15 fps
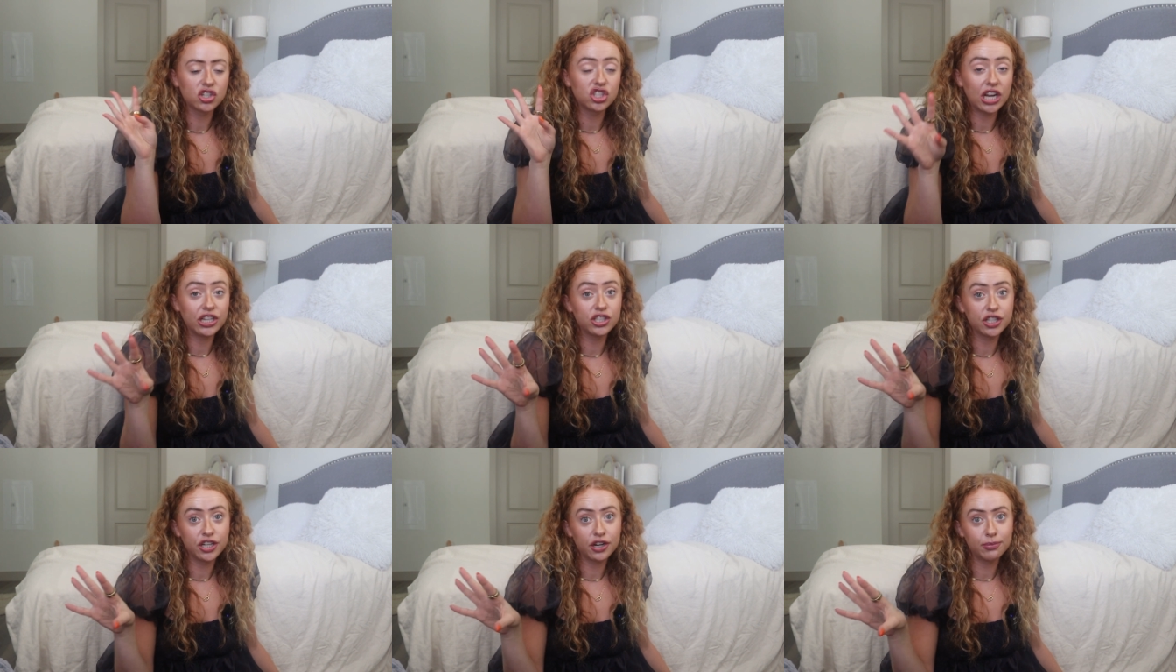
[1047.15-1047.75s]

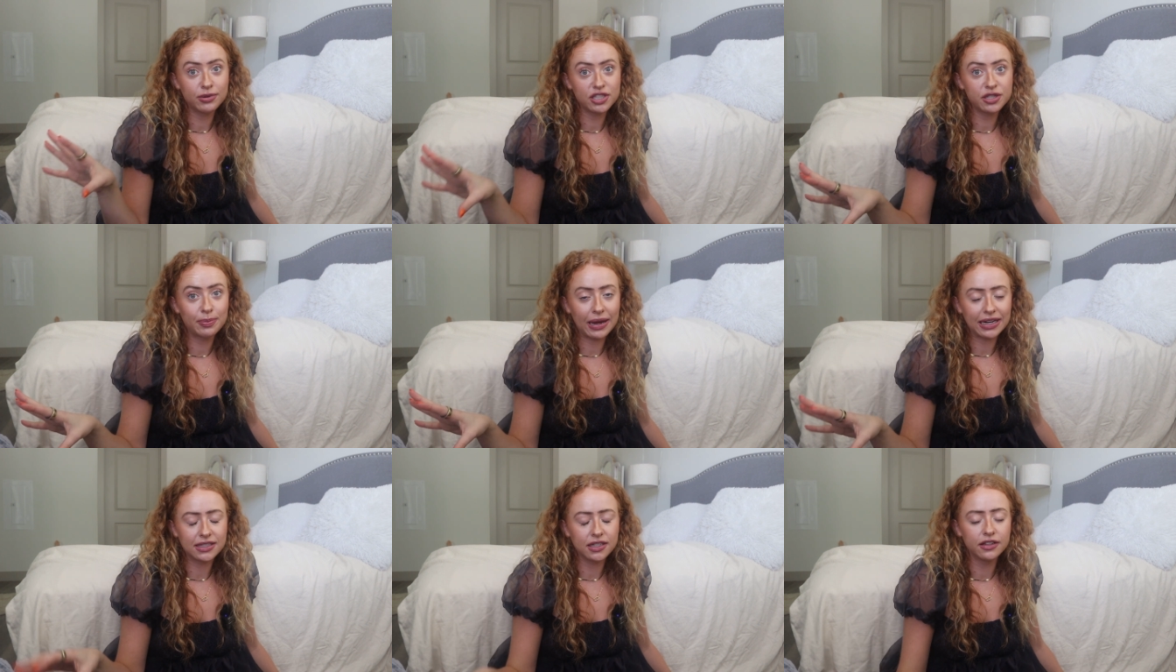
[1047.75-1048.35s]
changing your
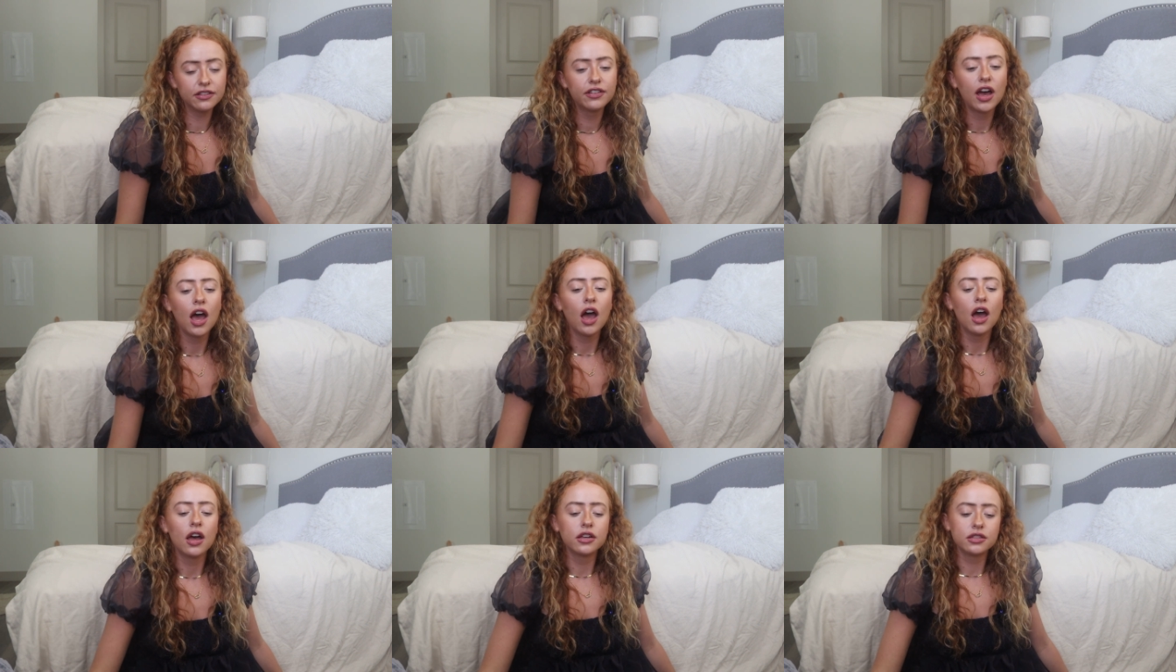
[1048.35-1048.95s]
perspective.
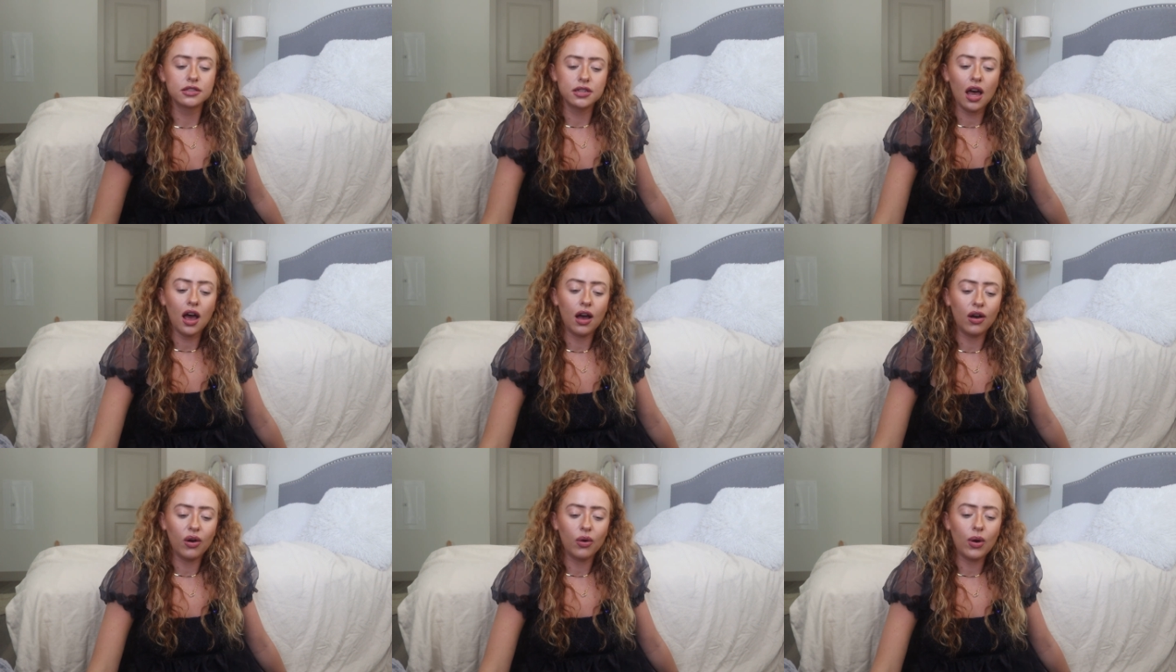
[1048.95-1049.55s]

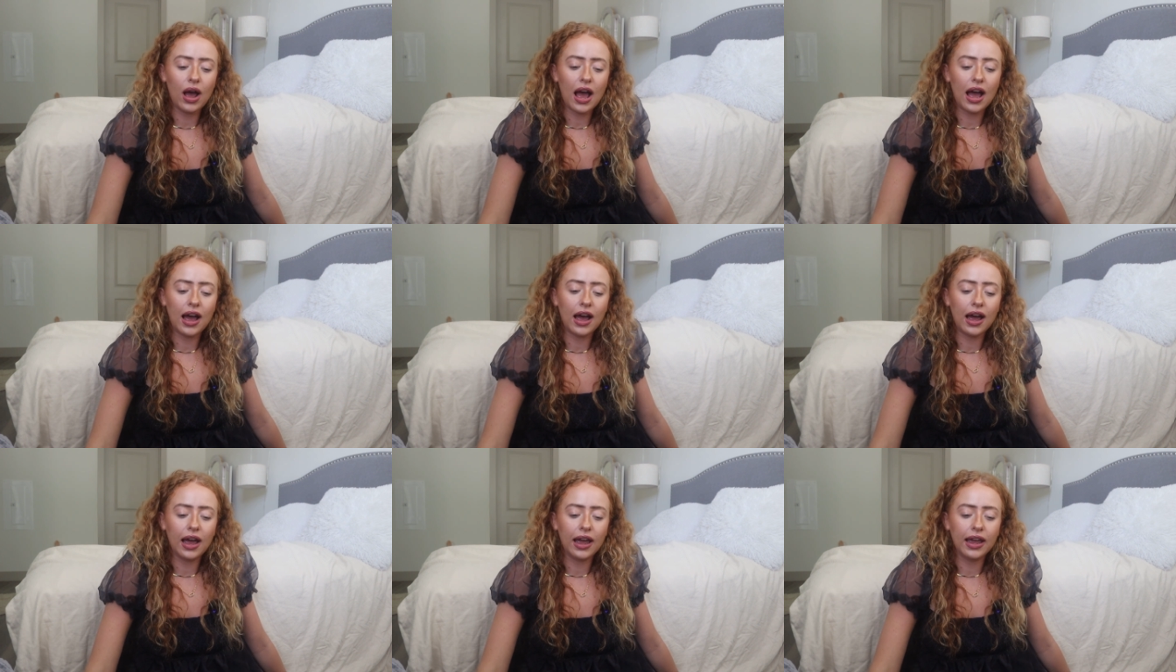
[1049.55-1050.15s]
So
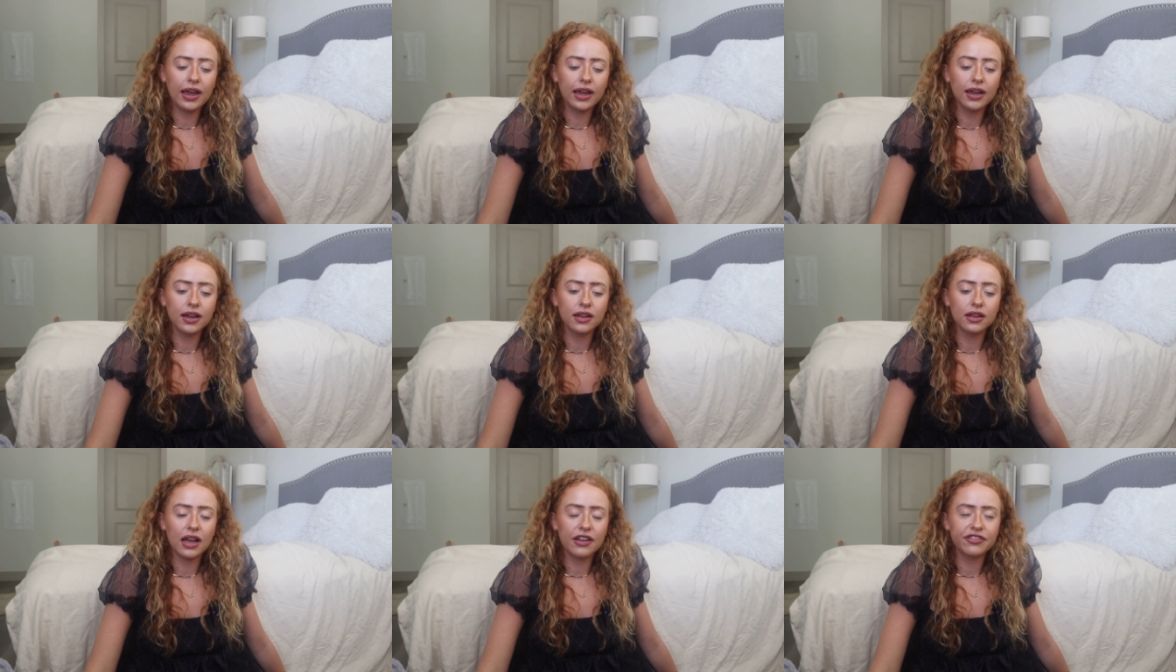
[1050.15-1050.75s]
I